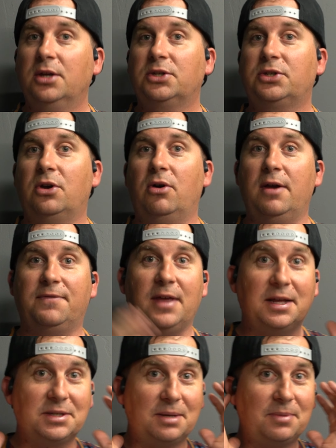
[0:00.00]
So if they
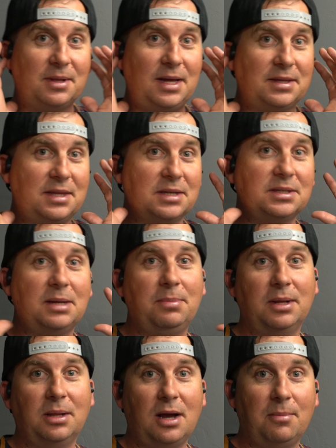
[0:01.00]
had something like this, they'd be
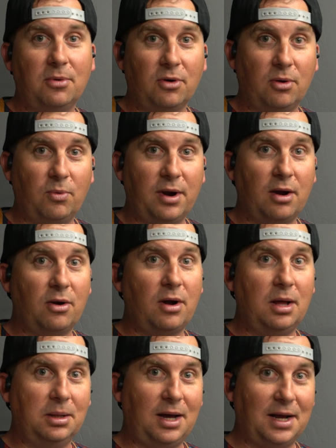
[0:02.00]
a lot more aware,
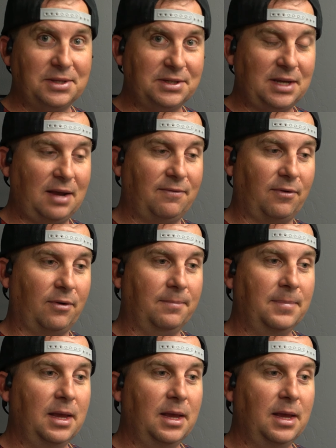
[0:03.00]
a lot safer.